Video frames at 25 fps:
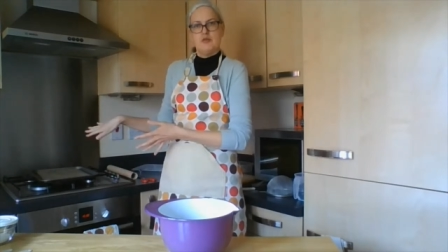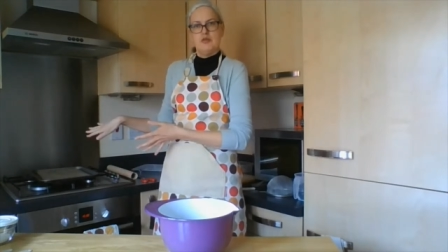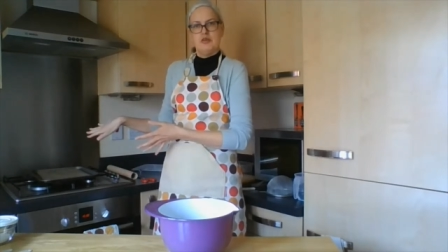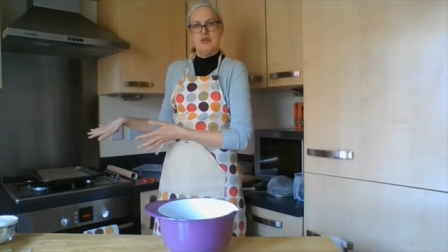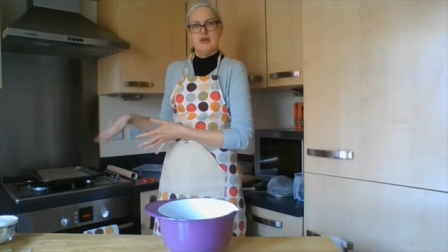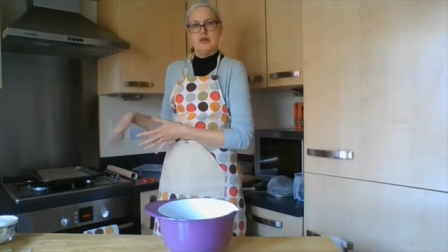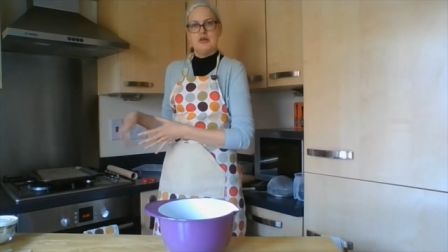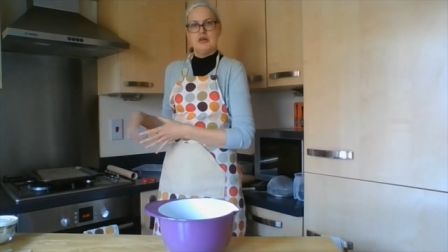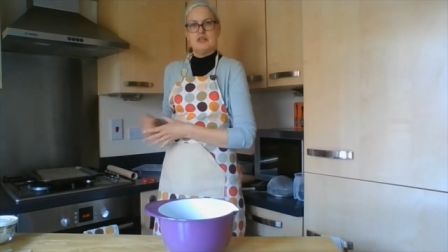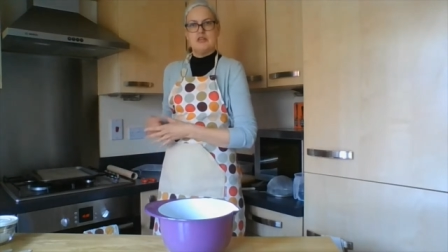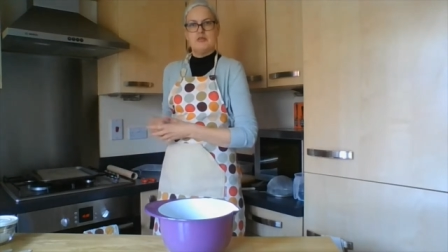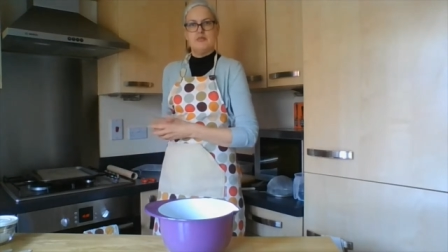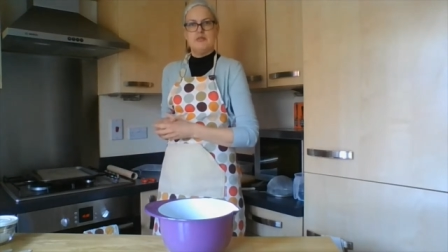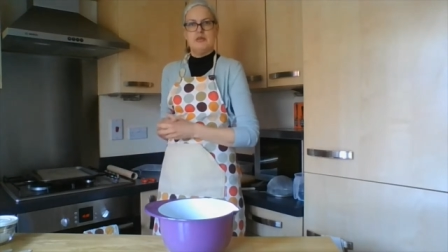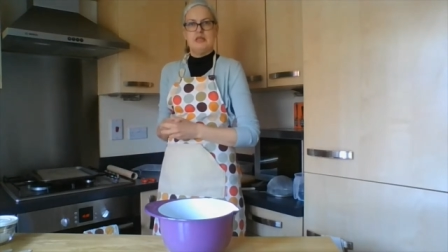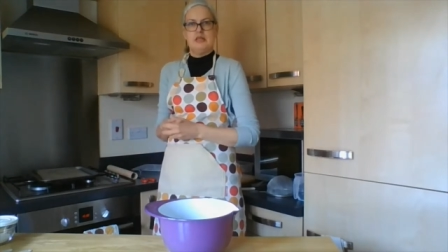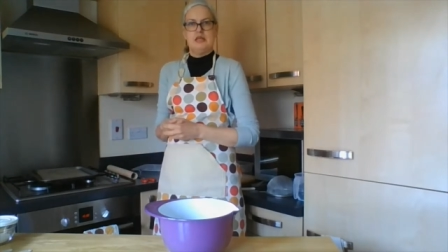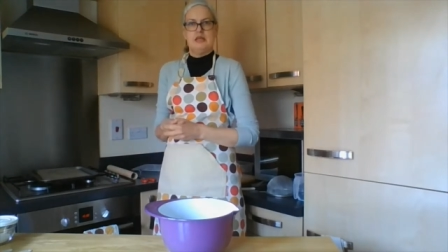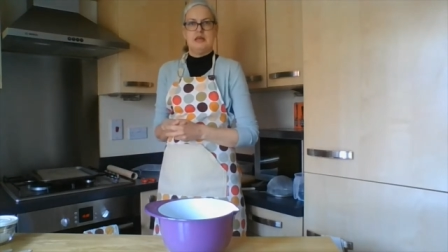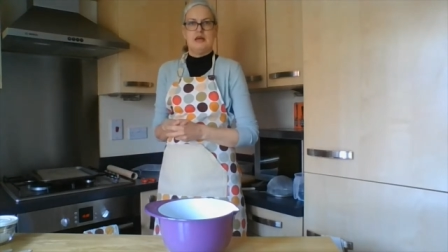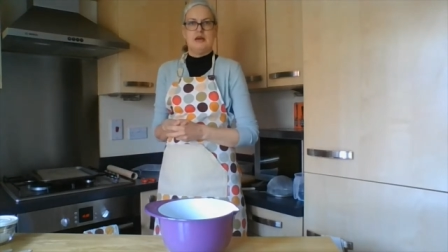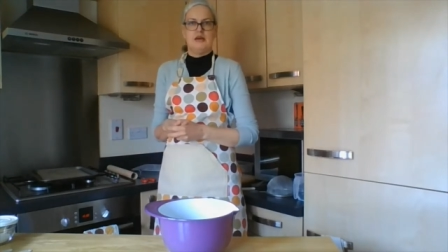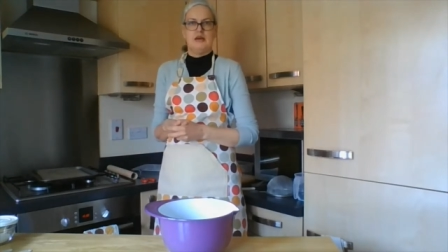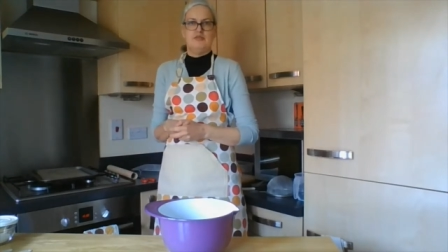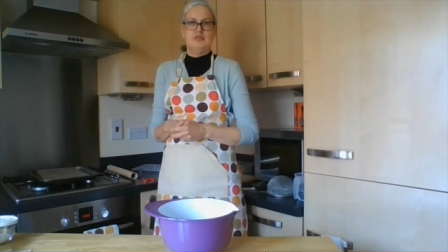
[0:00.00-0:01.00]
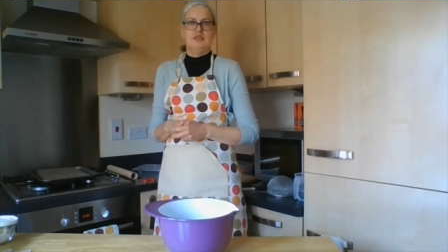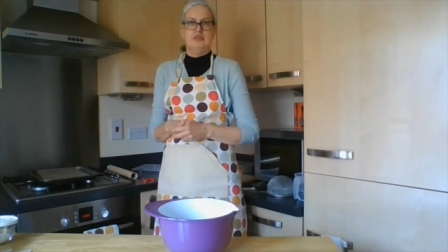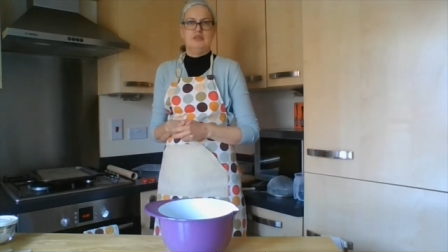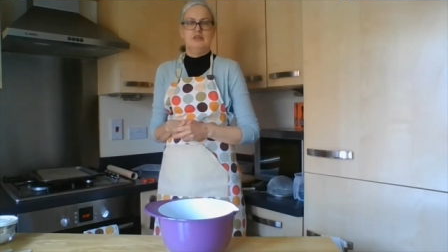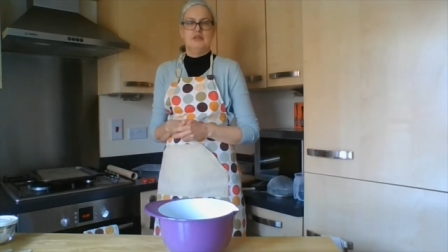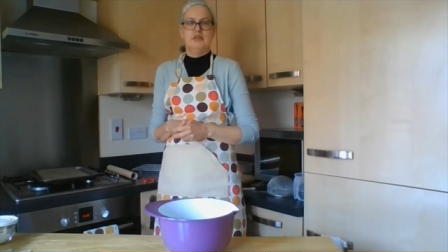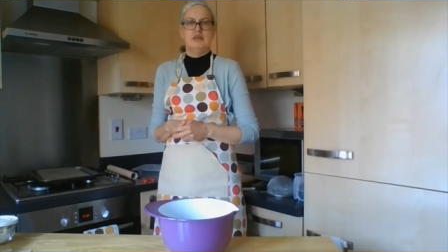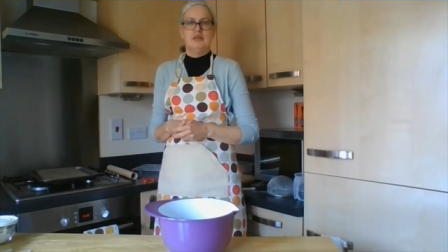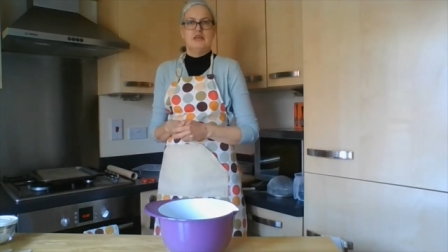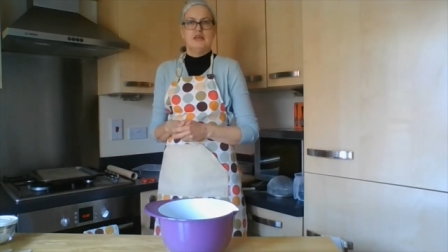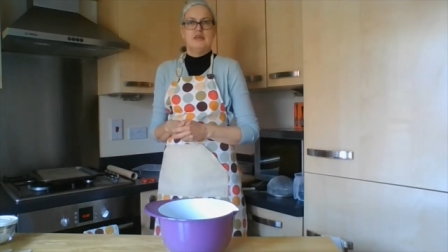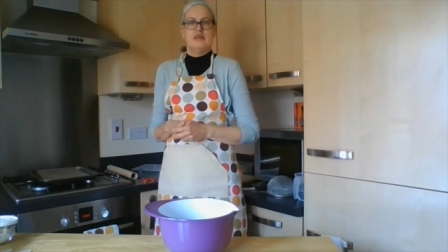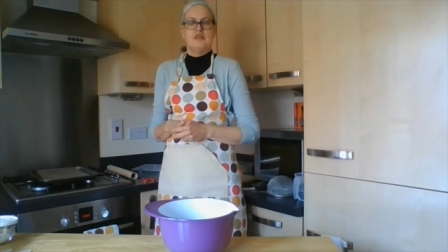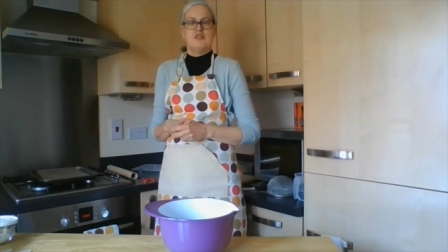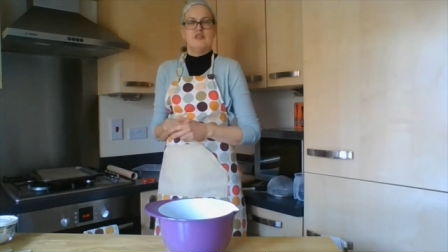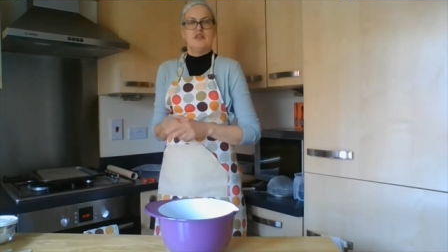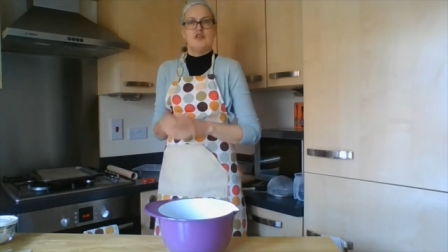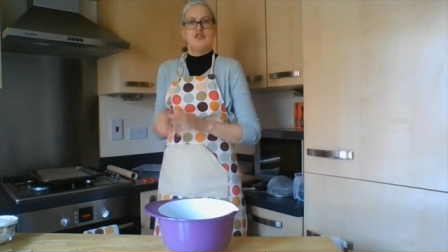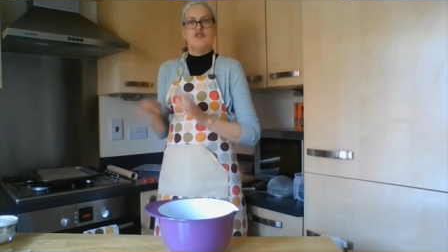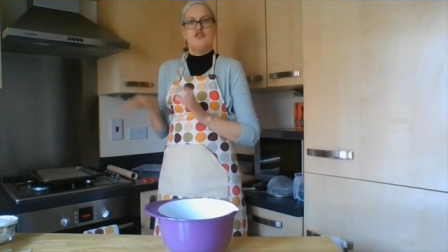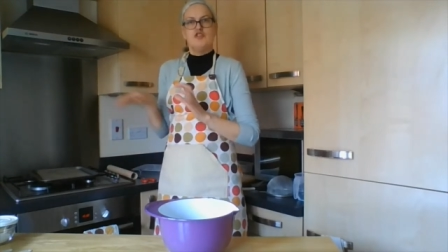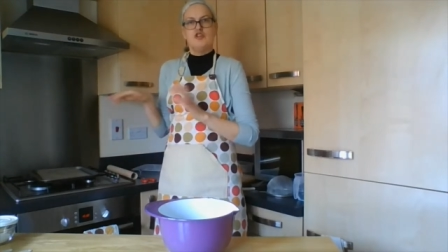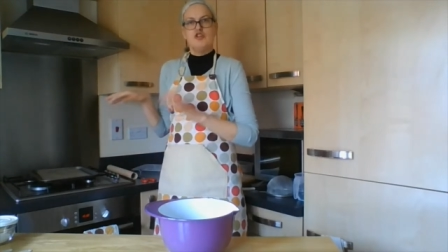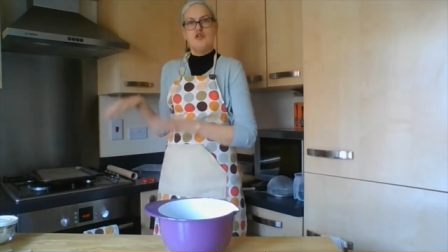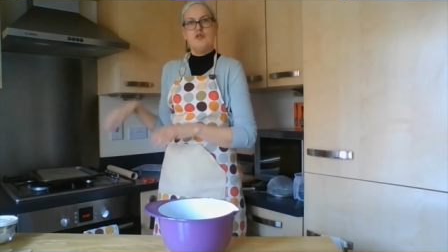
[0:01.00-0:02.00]
put the item in the oven. So
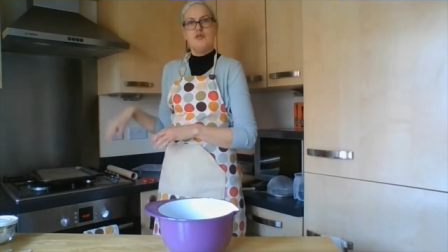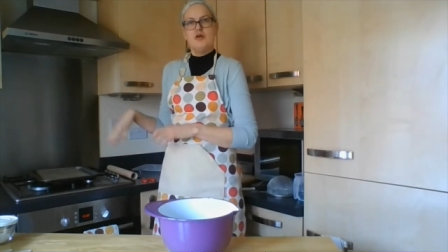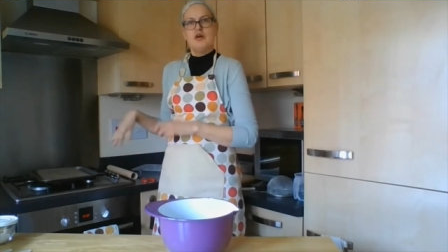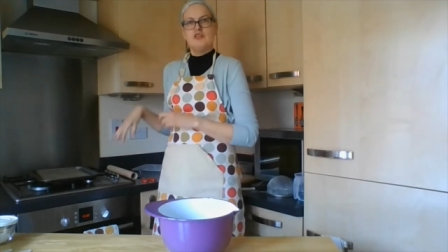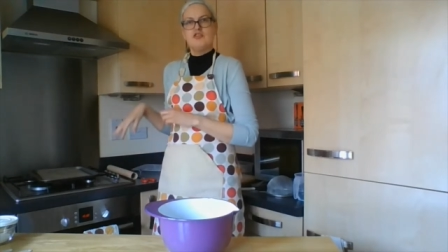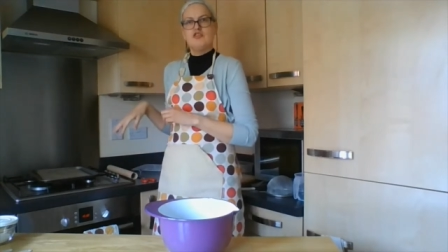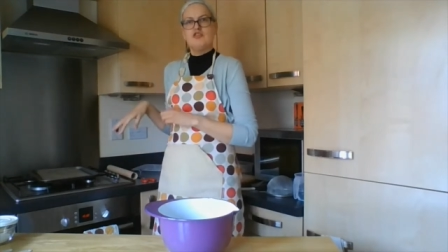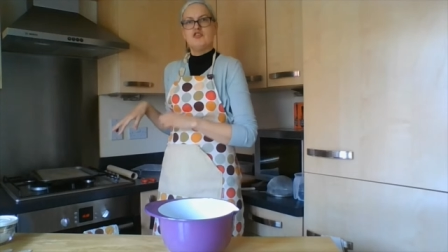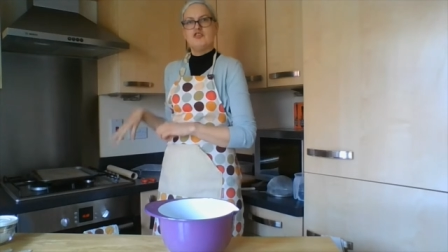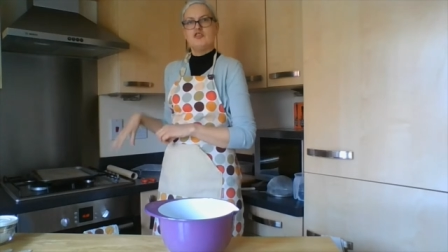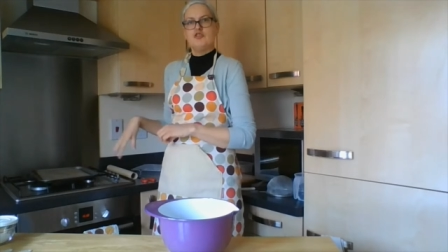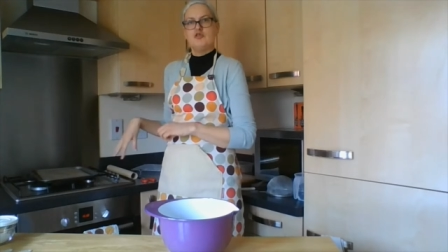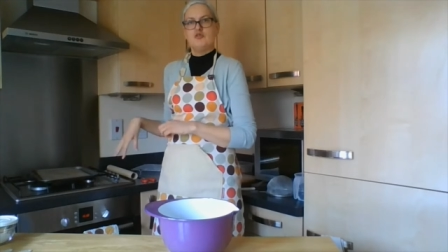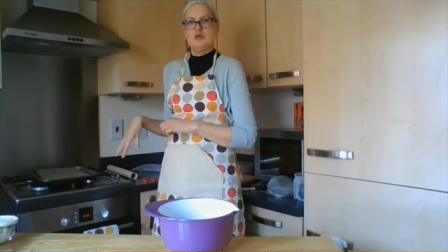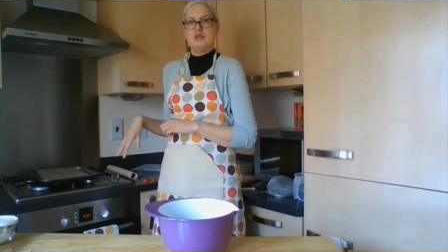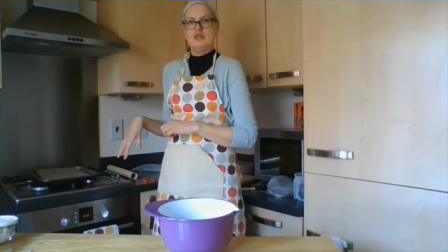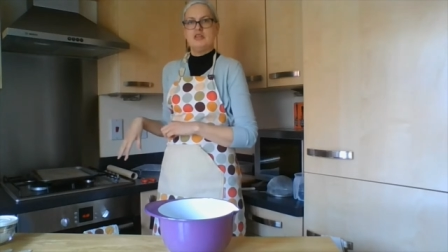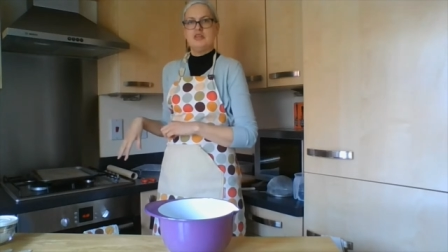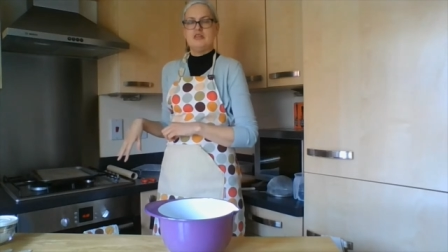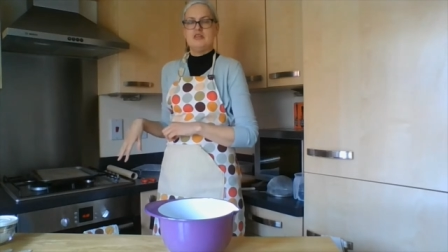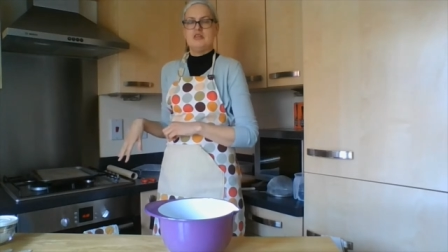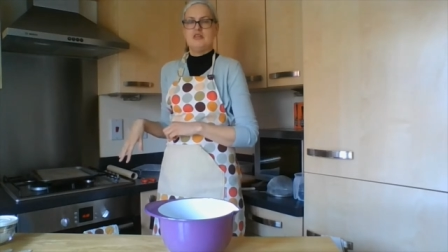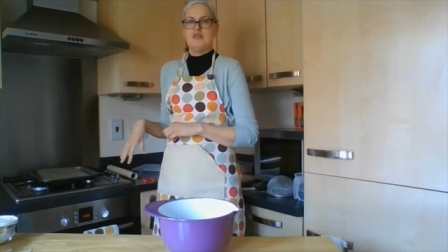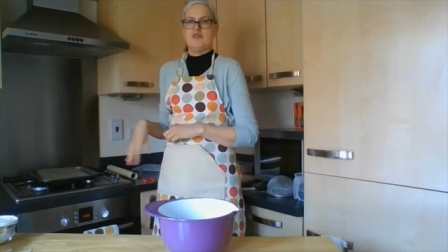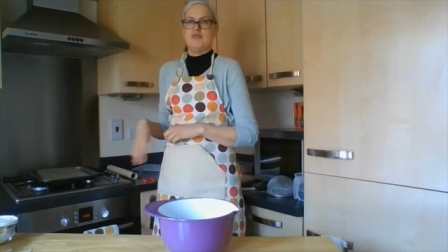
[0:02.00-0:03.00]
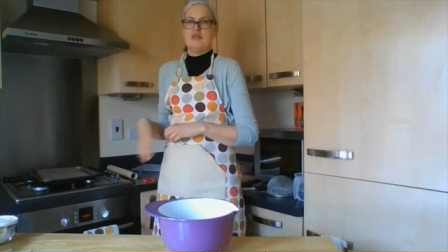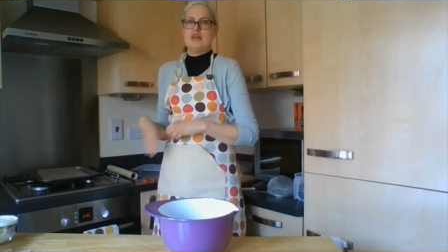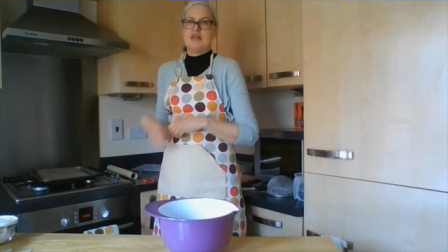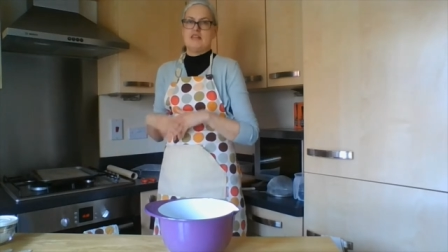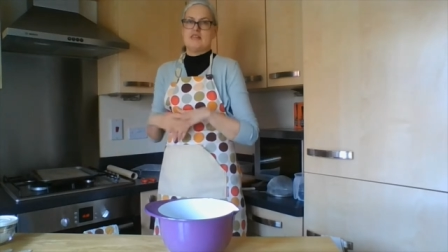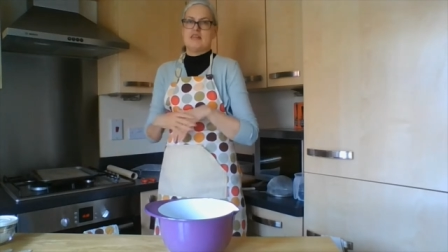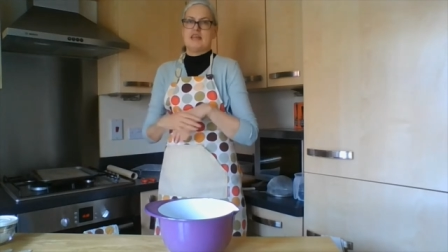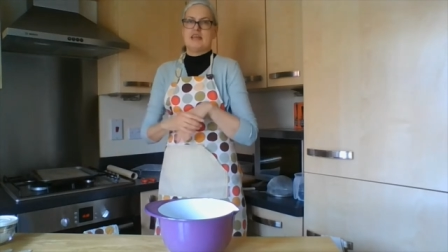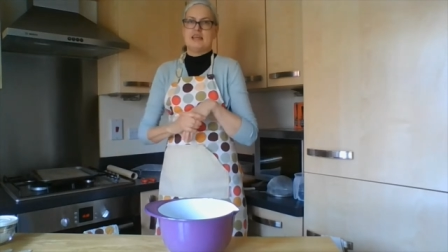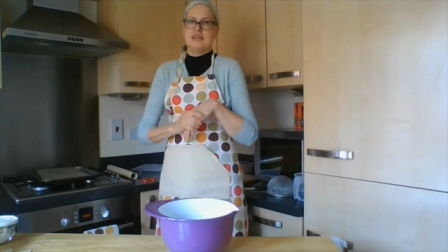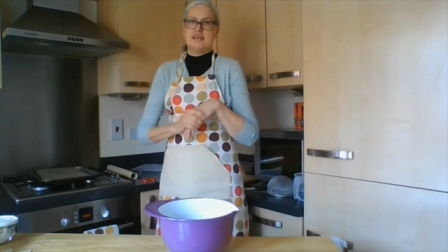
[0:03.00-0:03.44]
220 degrees.